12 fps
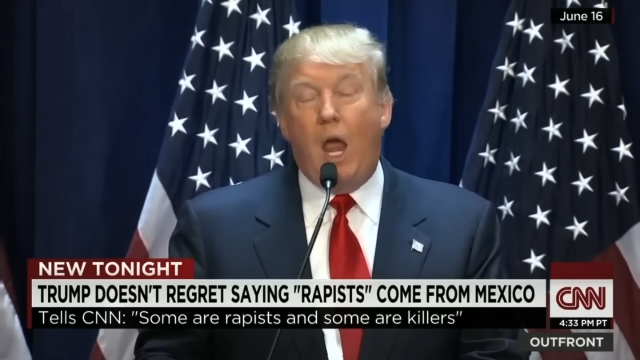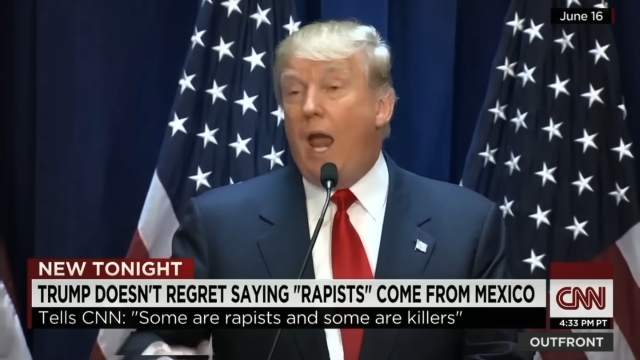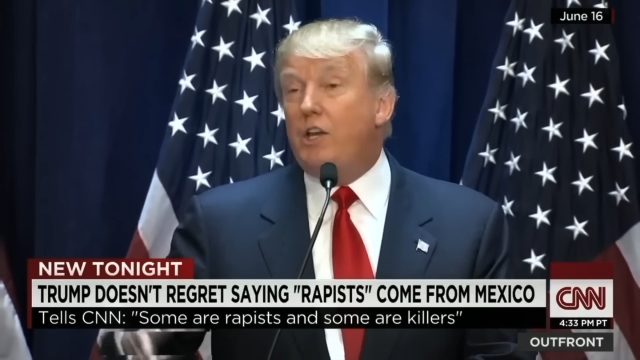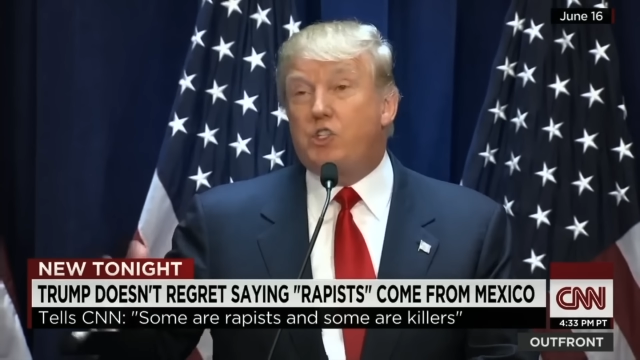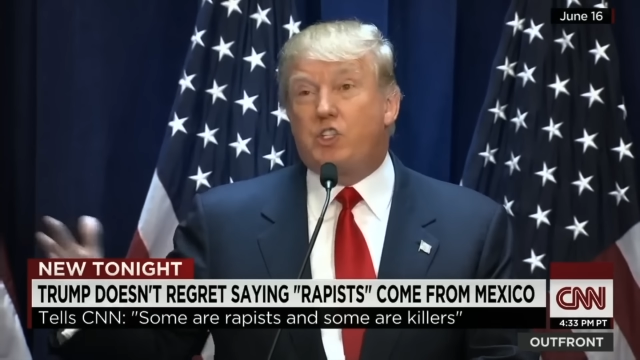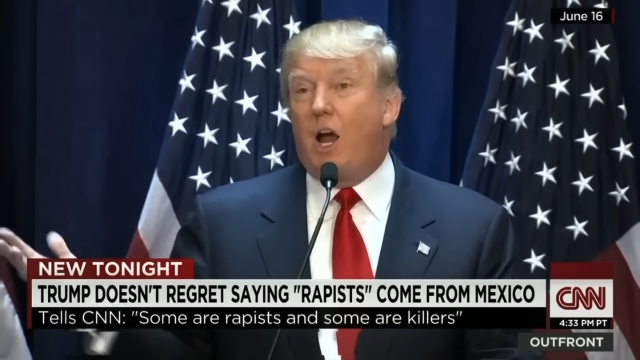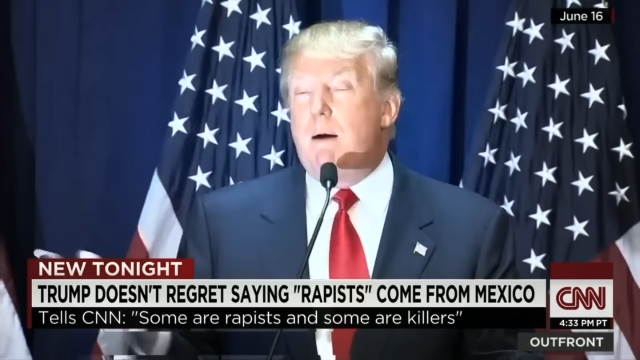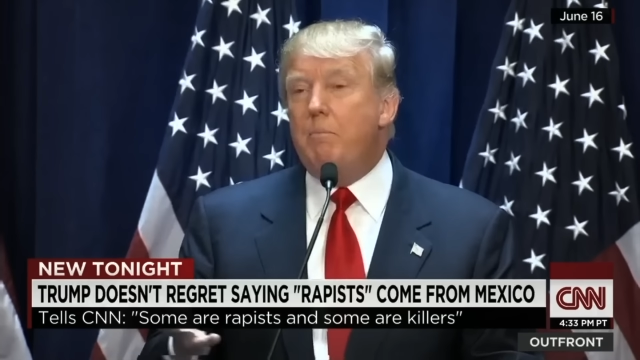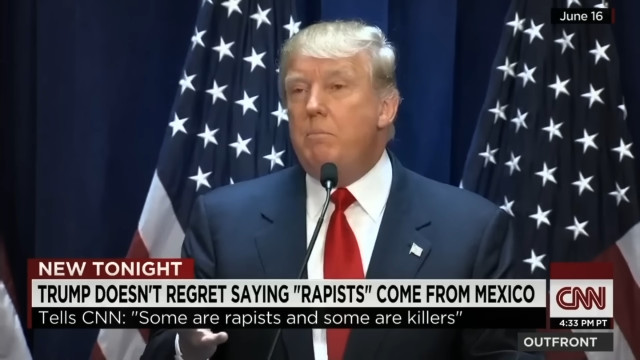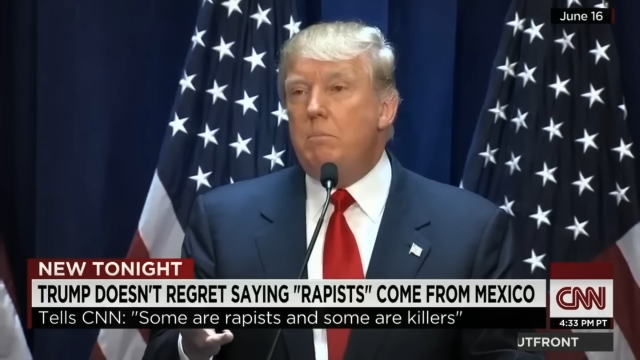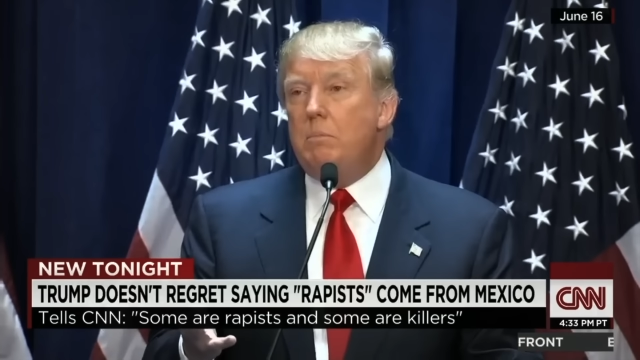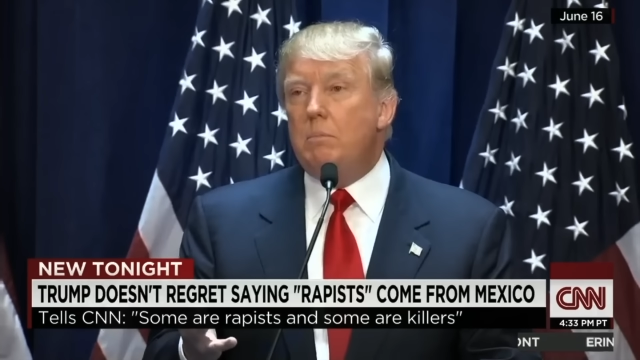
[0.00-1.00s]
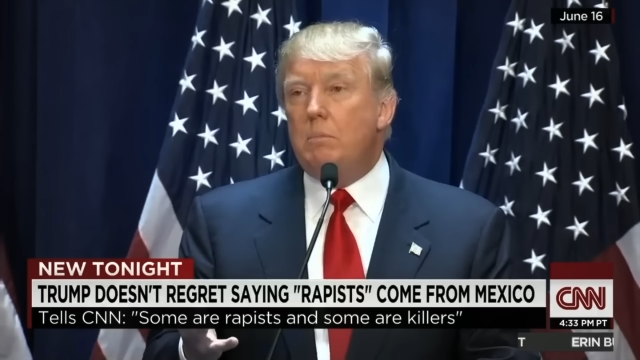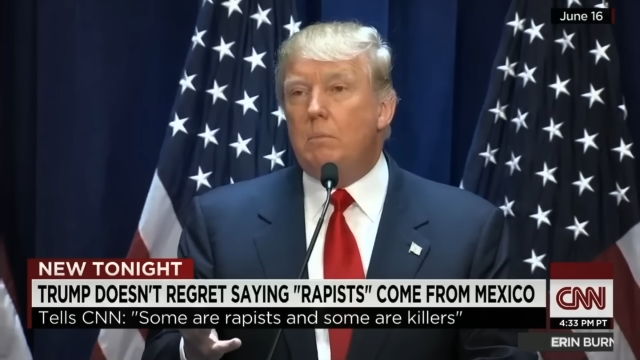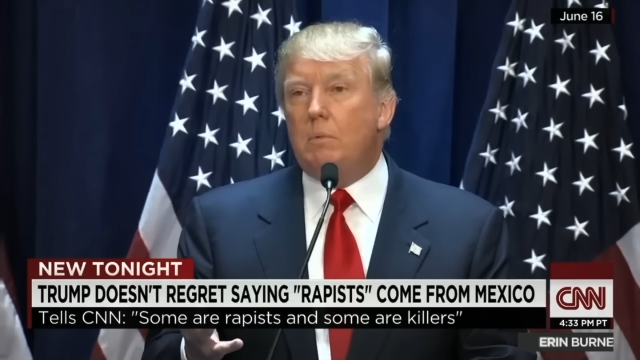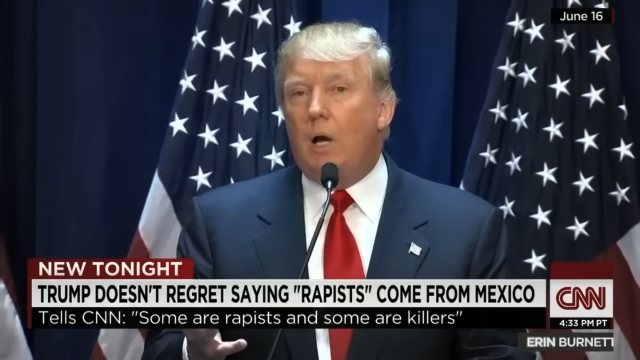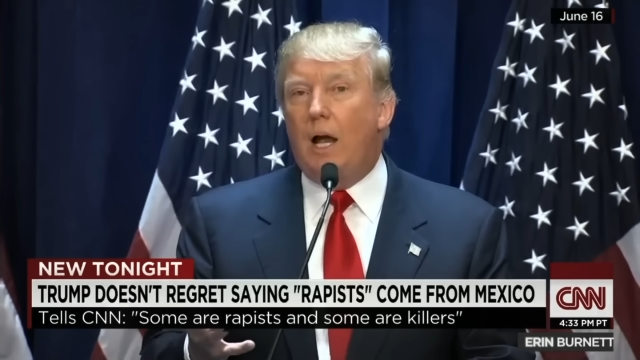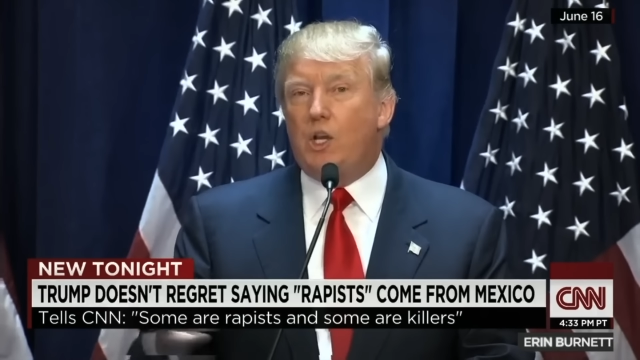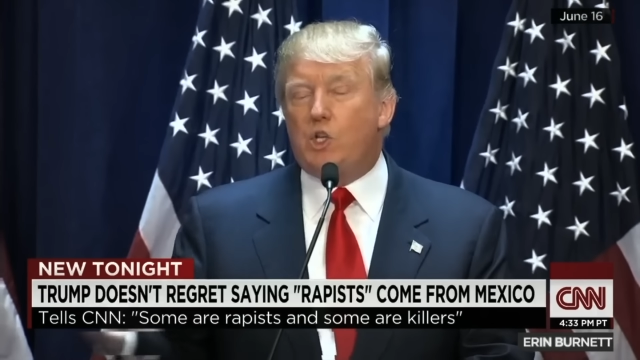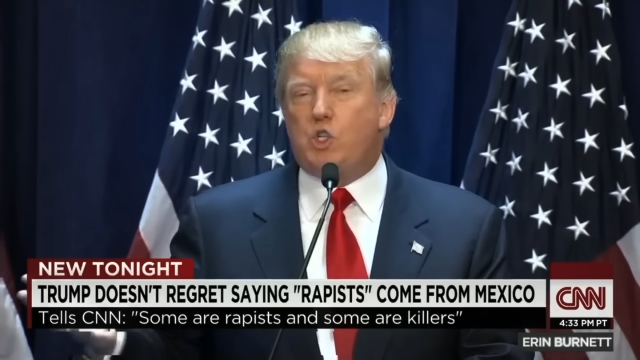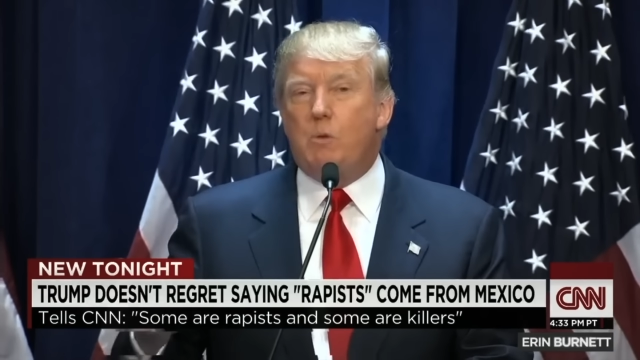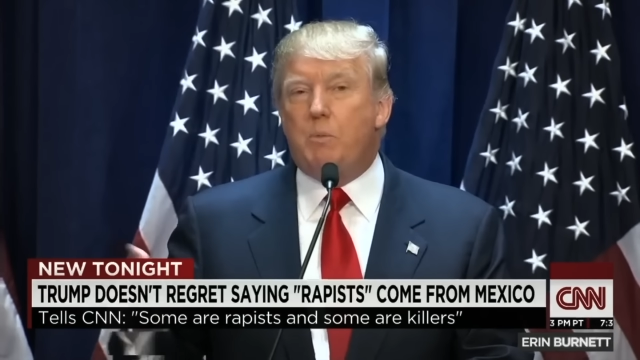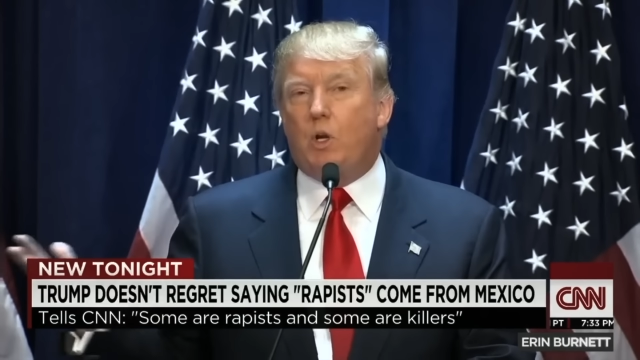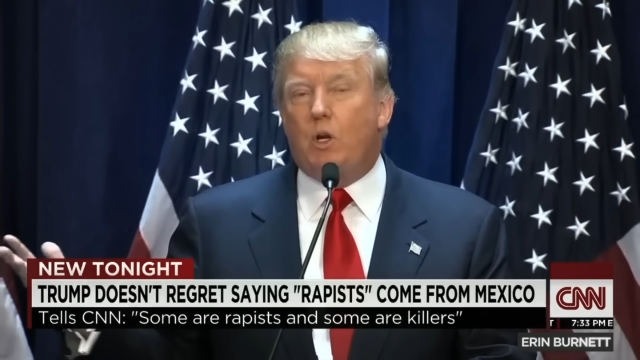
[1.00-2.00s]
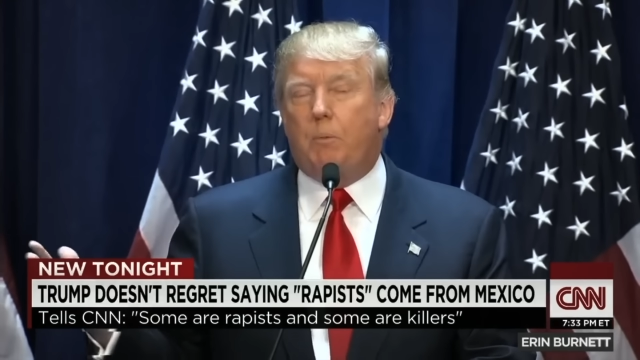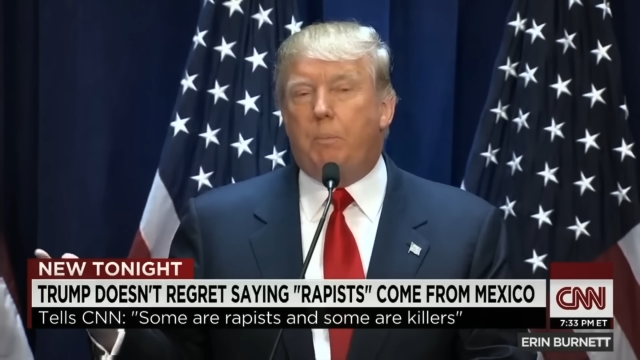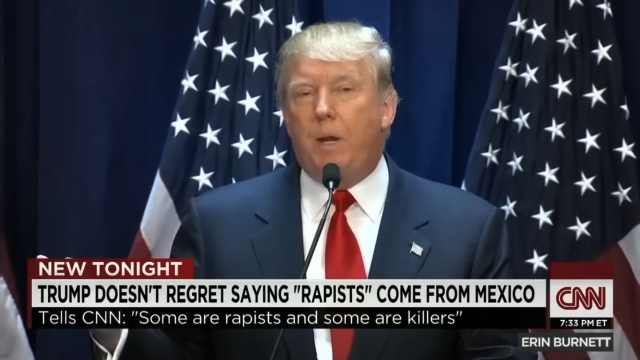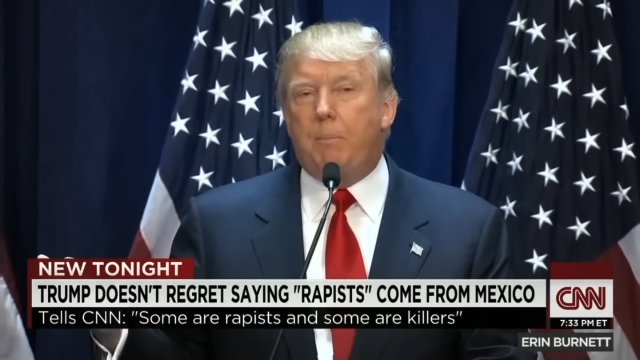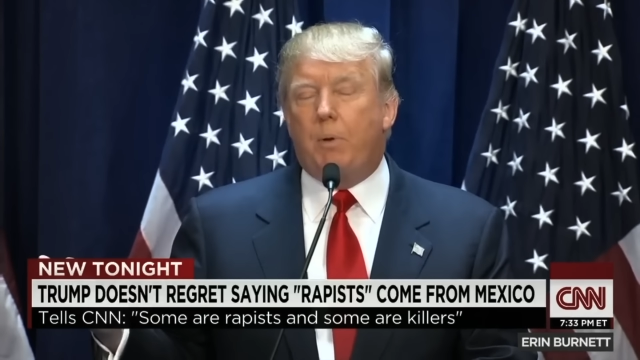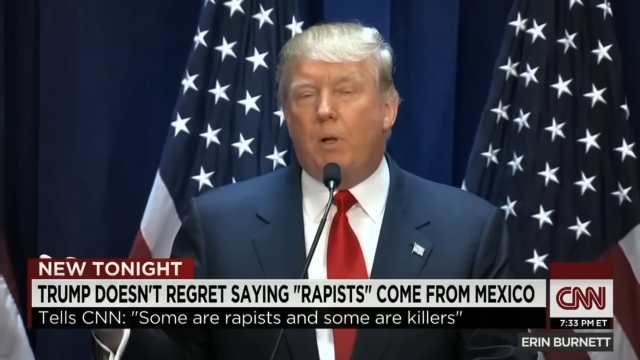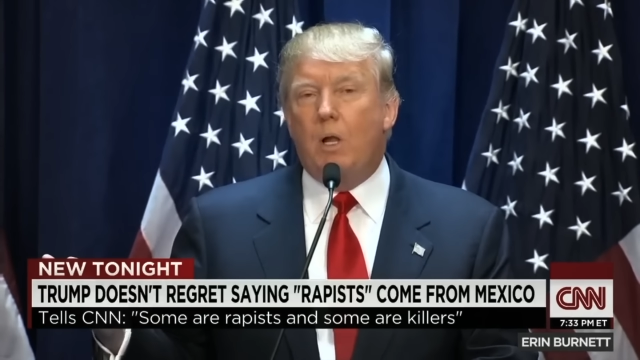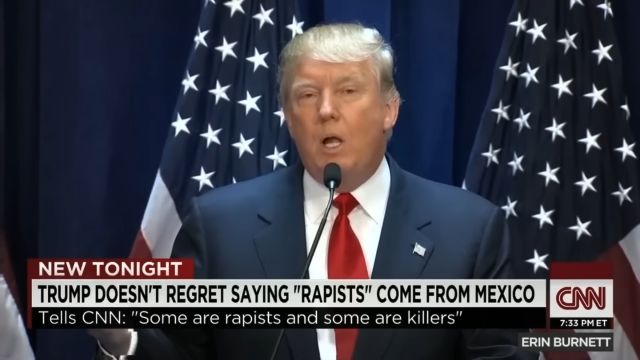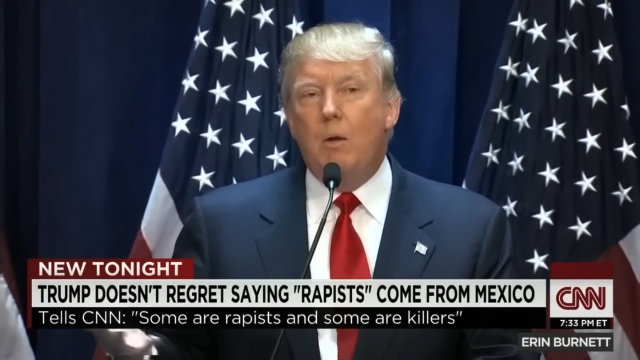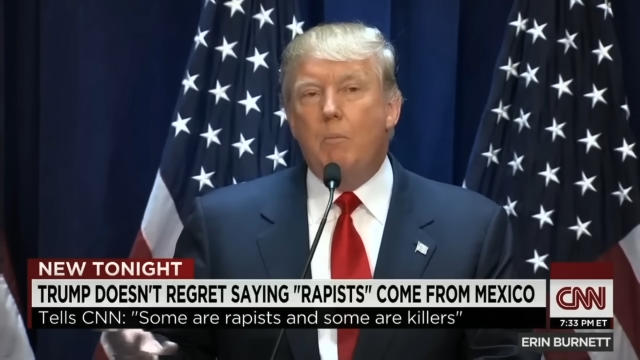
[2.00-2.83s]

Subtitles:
and some, I assume, are good people.